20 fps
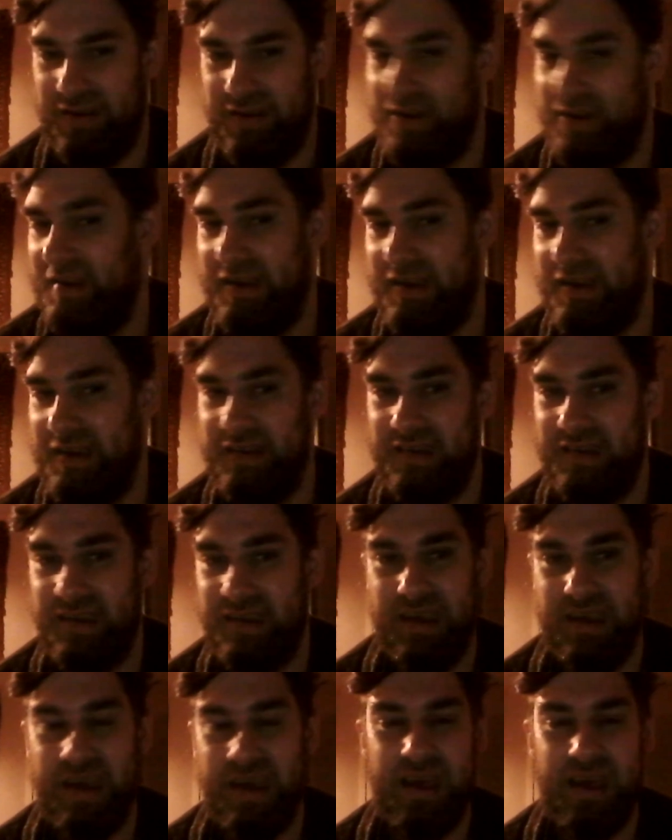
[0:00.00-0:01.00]
And he
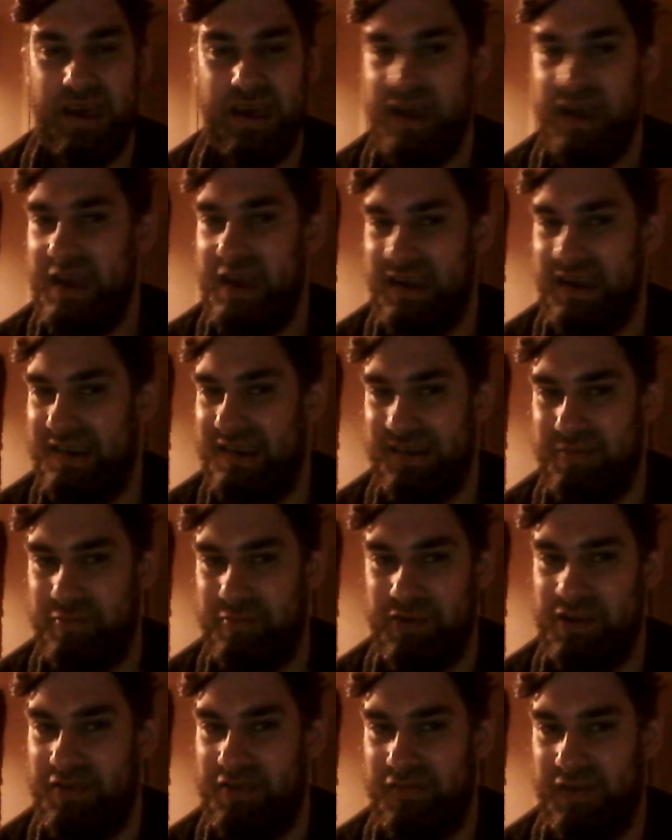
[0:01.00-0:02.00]
has a
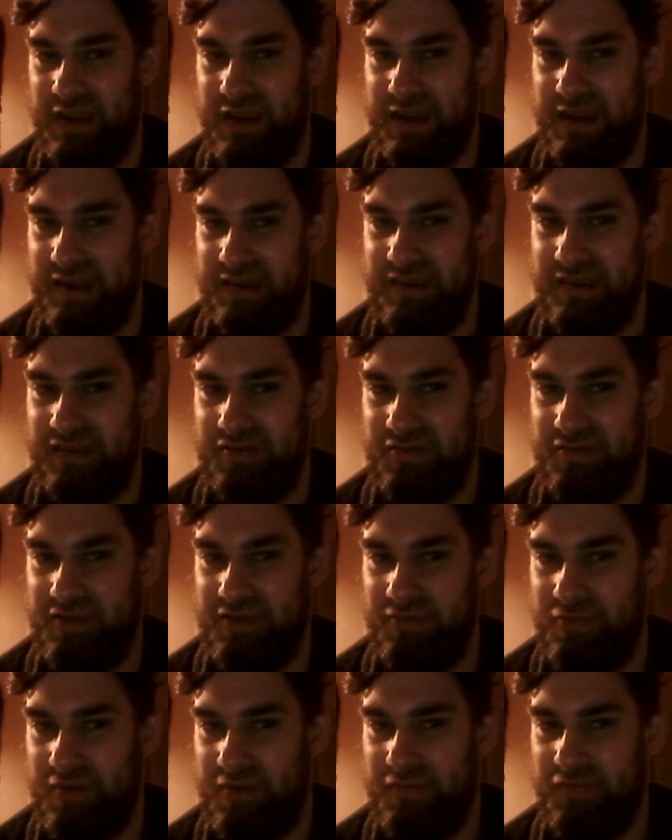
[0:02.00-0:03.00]
bit of a
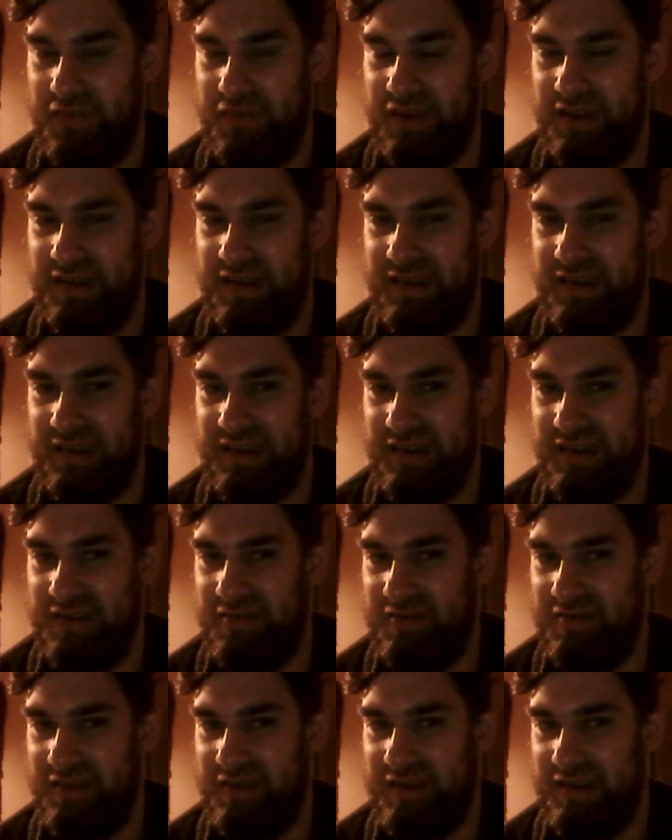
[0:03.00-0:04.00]
history with this
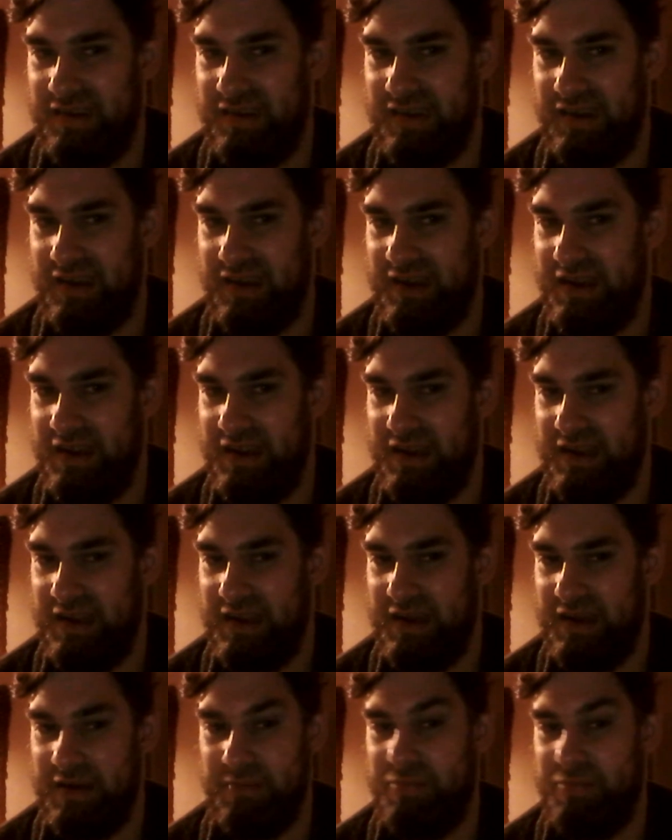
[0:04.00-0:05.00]
series.
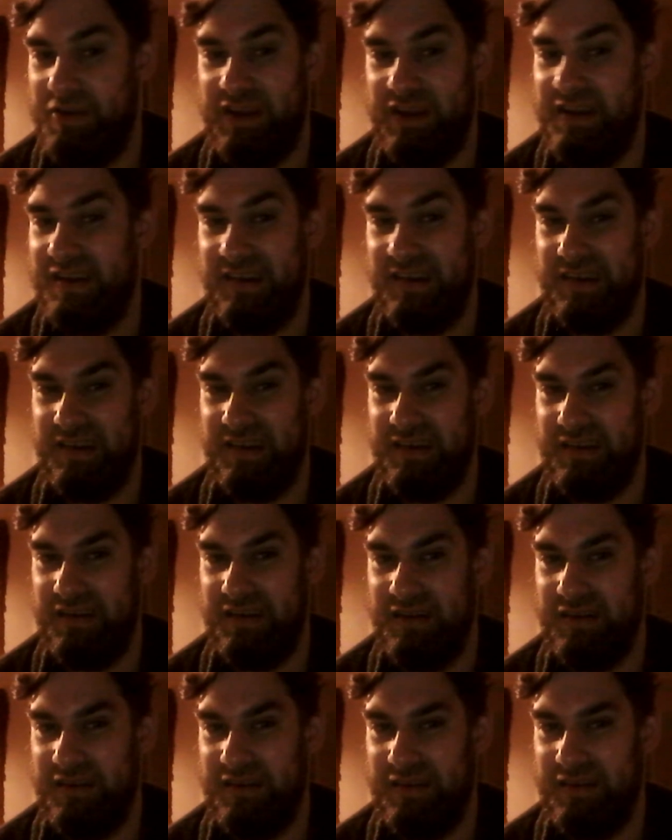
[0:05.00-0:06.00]
He appeared
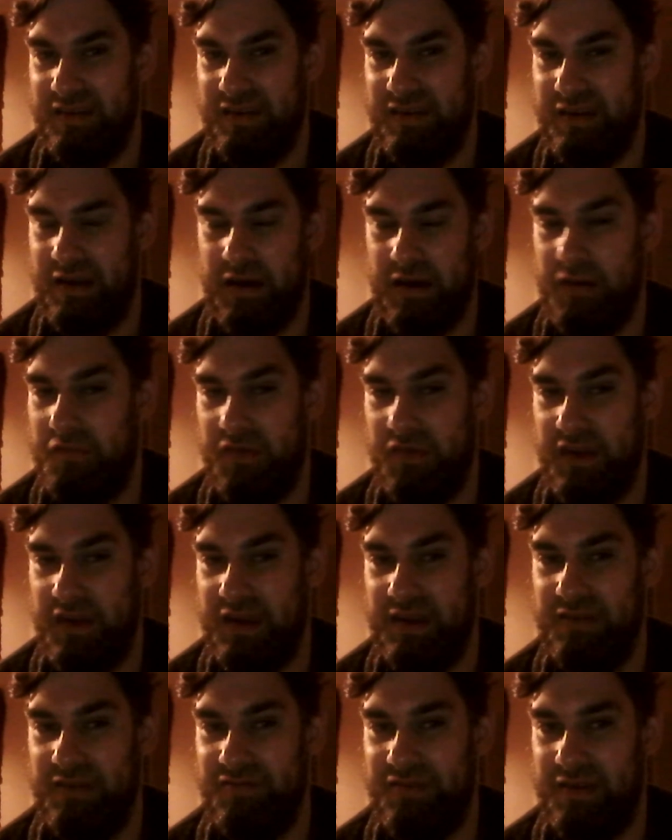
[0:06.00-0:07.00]
in, I
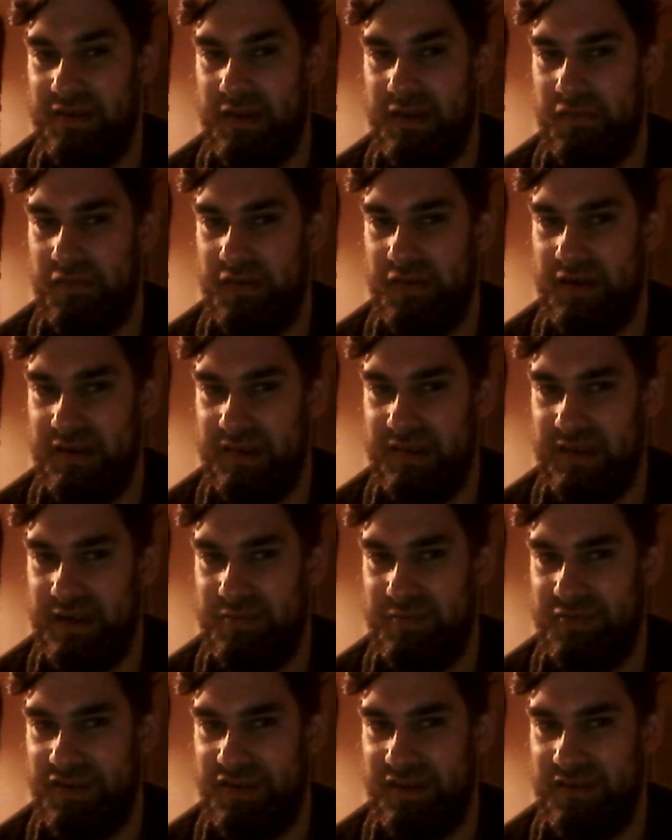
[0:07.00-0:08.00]
think it was the first
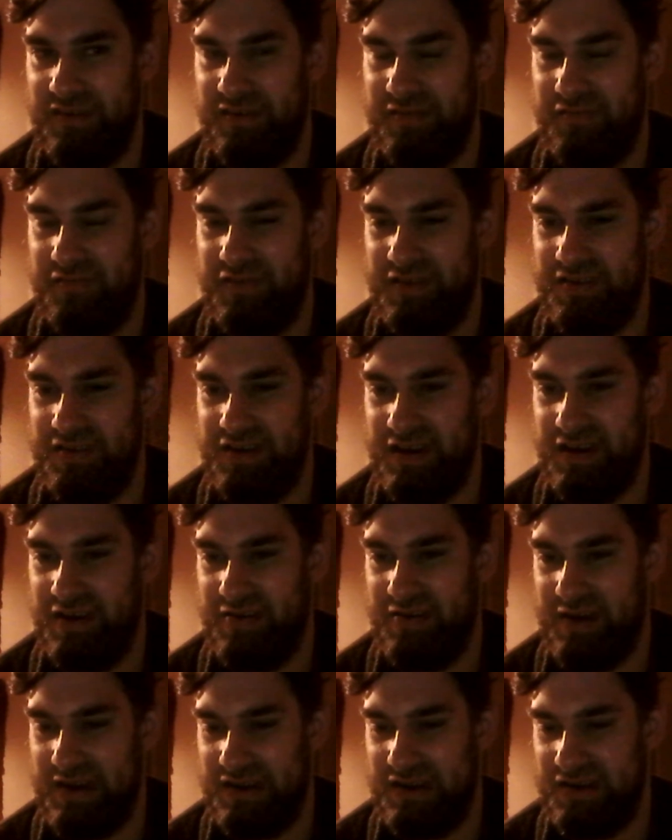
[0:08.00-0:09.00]
episode of the
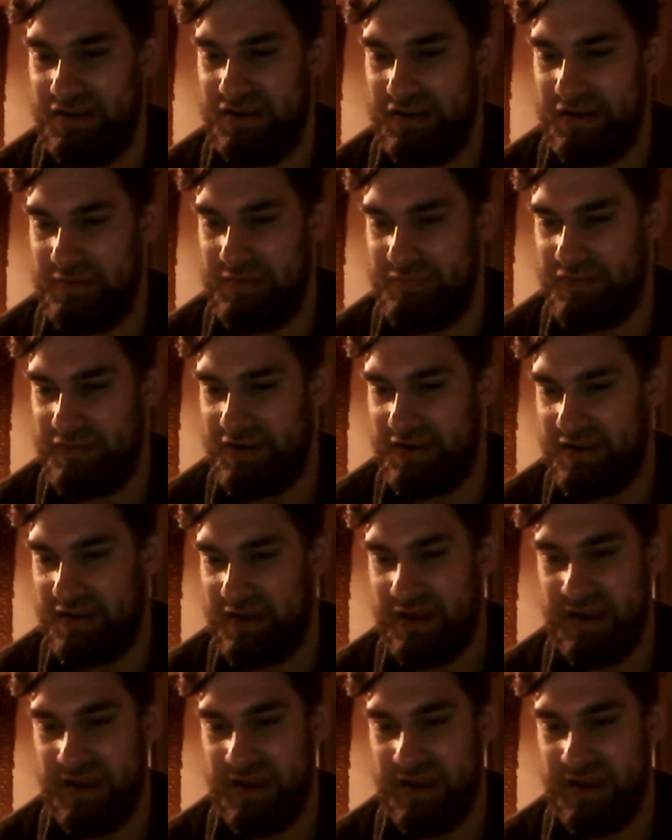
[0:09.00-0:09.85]
show actually, but